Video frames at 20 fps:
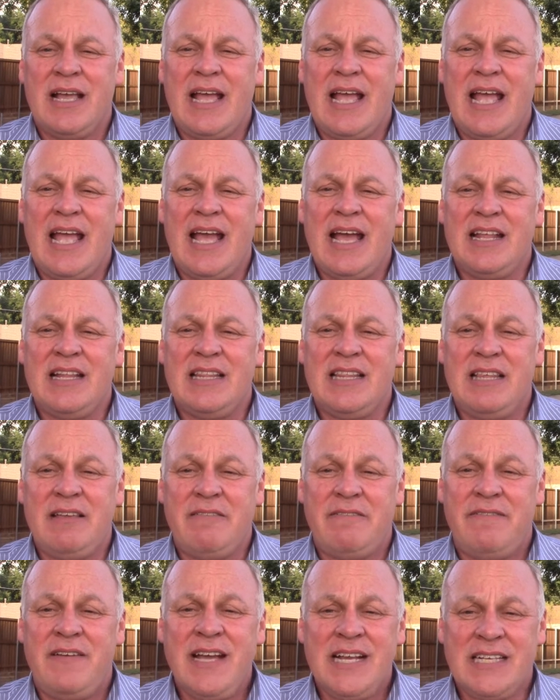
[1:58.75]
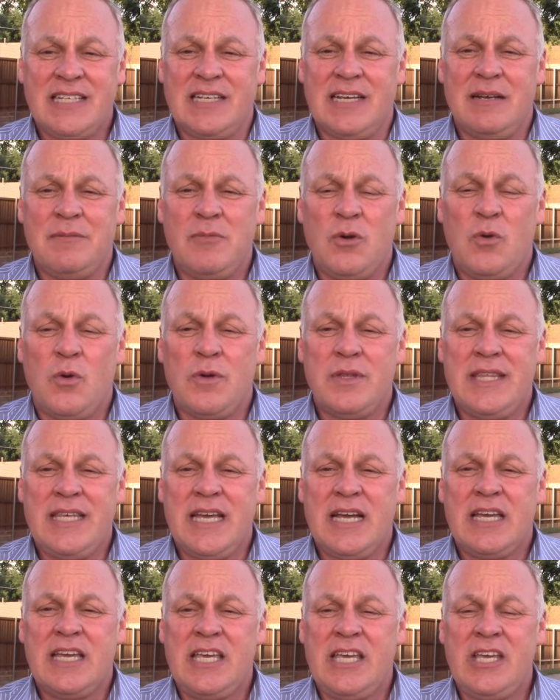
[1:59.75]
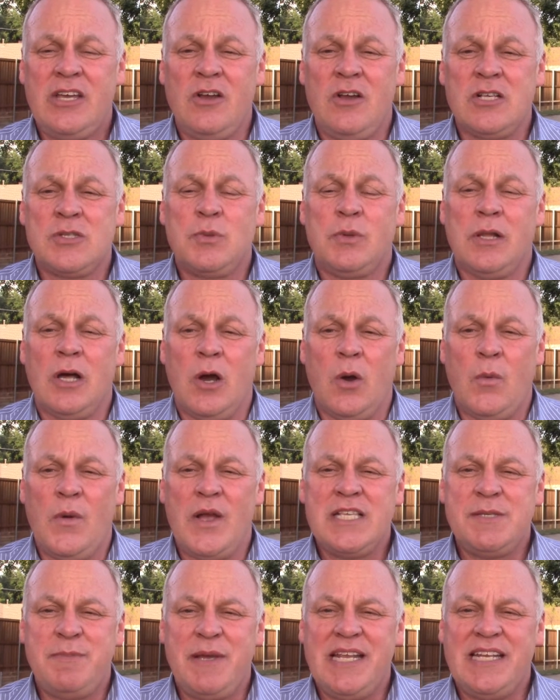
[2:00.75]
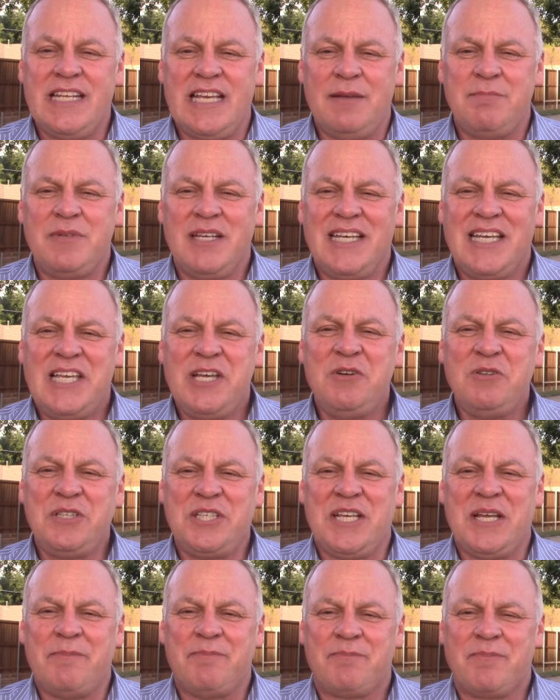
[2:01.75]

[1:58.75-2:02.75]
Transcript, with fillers: and the victim or the accused will always be deemed guilty.